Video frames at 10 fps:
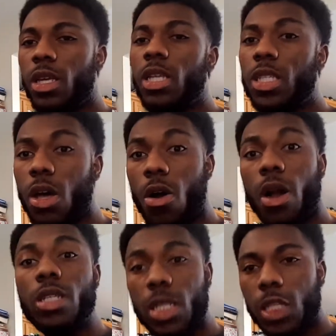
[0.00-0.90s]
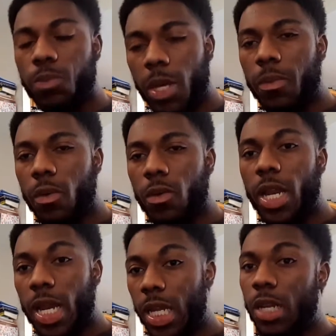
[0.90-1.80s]
It's the hearts of these people
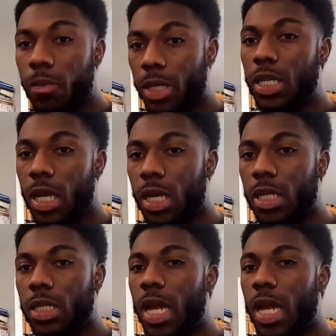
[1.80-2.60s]
that need to be changed.